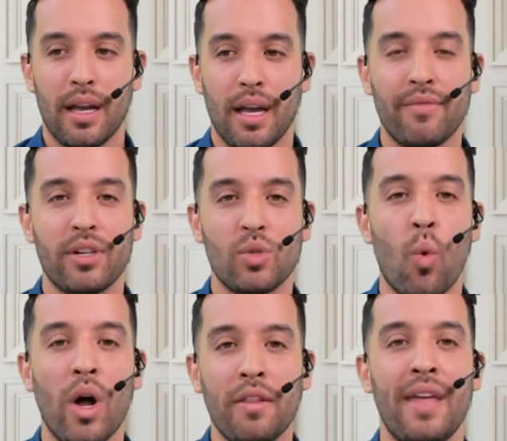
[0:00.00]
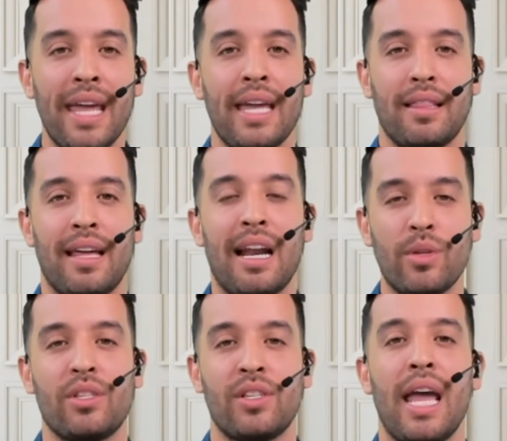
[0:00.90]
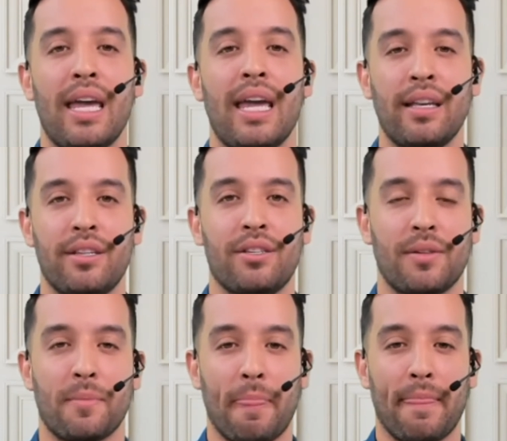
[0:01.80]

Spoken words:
And if there's one thing that I would say is,